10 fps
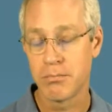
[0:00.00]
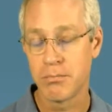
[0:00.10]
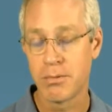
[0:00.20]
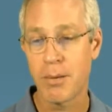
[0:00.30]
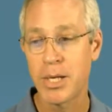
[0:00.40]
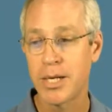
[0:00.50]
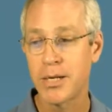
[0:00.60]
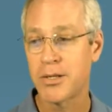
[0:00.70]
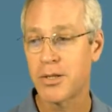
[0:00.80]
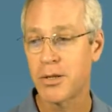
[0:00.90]
not pay any
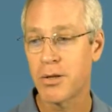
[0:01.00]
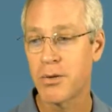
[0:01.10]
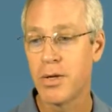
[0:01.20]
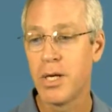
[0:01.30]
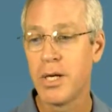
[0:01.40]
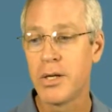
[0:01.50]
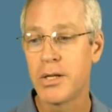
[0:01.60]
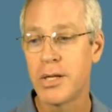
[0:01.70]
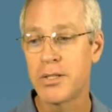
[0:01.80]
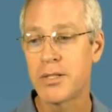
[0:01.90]
attention to those.
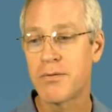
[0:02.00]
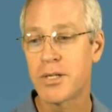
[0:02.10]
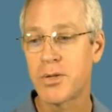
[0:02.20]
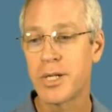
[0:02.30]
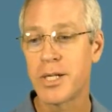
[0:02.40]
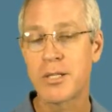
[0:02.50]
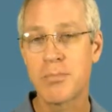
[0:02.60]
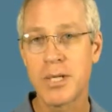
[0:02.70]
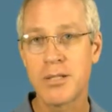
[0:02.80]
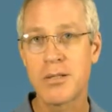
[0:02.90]
Deletions of extraneous
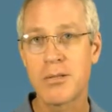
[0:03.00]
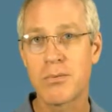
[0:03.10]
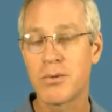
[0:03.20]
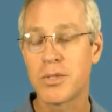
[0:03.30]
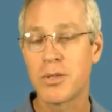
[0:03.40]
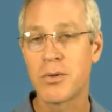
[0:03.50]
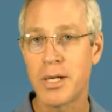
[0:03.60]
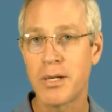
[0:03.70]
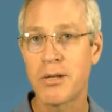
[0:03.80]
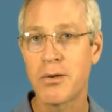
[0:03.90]
spaces, I won't show you
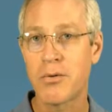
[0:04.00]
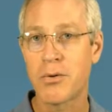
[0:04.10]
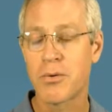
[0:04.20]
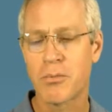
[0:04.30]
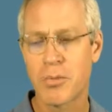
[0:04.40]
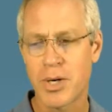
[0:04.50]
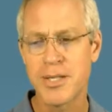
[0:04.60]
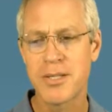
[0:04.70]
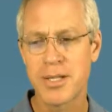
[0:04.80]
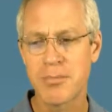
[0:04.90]
any of those. There was a
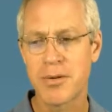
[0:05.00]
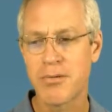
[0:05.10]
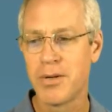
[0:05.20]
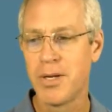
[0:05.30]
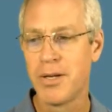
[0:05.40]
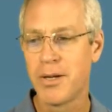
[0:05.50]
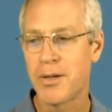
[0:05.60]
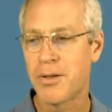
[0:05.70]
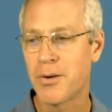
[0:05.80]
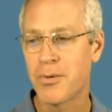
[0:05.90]
surprising number of
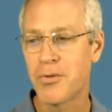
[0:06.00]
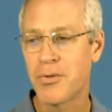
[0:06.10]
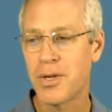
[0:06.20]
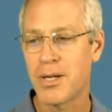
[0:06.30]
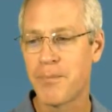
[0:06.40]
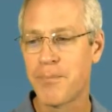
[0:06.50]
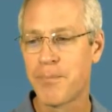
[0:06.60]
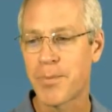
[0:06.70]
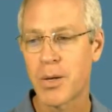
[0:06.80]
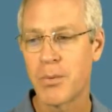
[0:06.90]
those
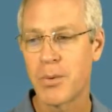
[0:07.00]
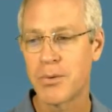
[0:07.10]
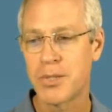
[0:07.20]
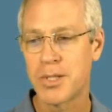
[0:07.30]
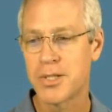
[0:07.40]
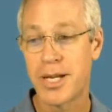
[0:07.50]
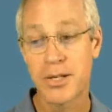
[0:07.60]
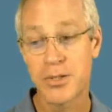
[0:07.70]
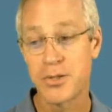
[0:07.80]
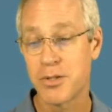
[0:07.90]
where there was just an
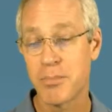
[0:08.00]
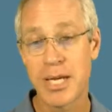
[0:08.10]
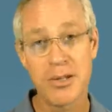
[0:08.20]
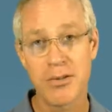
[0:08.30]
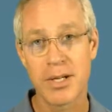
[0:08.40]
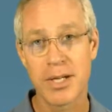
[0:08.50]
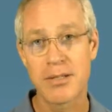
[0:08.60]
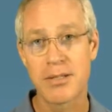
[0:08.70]
extra space, and I guess